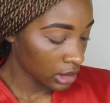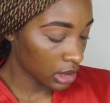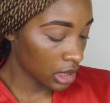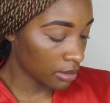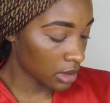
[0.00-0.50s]

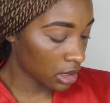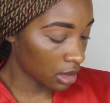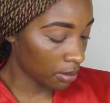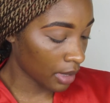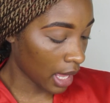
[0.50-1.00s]
and I'm just going
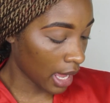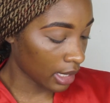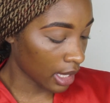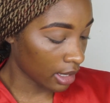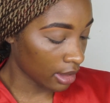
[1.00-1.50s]
to apply
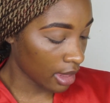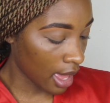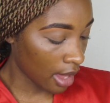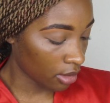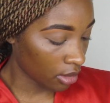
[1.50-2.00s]
a lot of
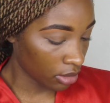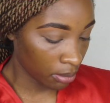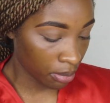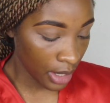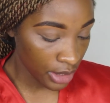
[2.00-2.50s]
that on the
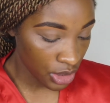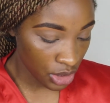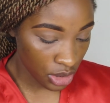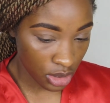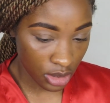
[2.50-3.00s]

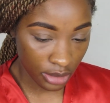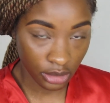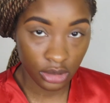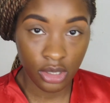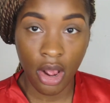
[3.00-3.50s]
brush.
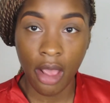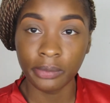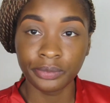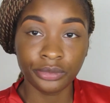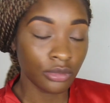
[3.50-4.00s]
Okay,
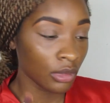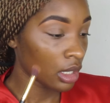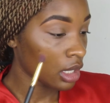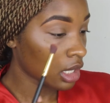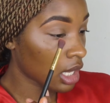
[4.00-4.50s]

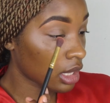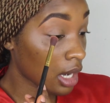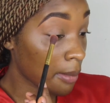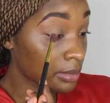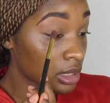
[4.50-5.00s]
And
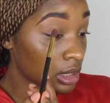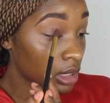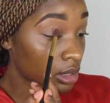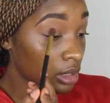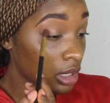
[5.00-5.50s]
then I'm
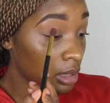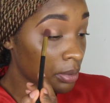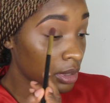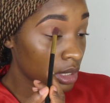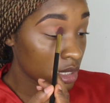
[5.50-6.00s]
literally going to
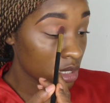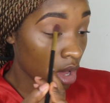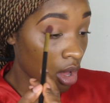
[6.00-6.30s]
put this